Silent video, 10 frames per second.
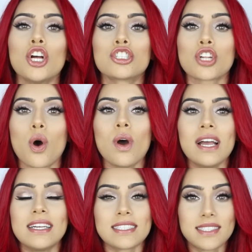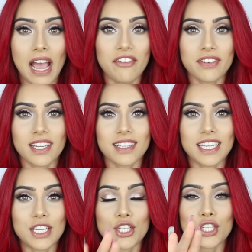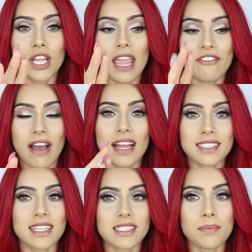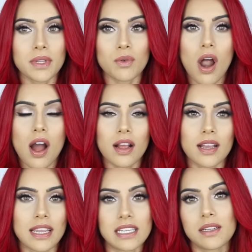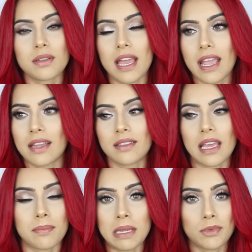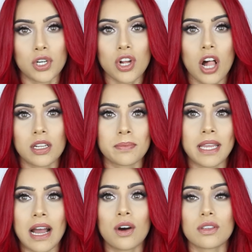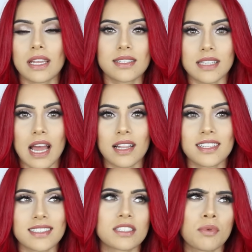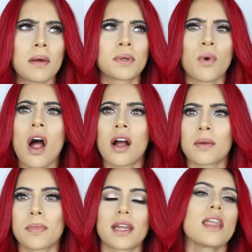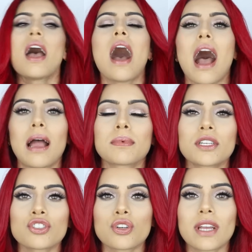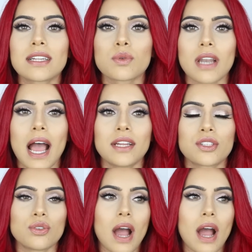So definitely, if I say something wrong, and people are calling me out, like stylists, it's probably wrong, but I'm gonna show you guys what I do.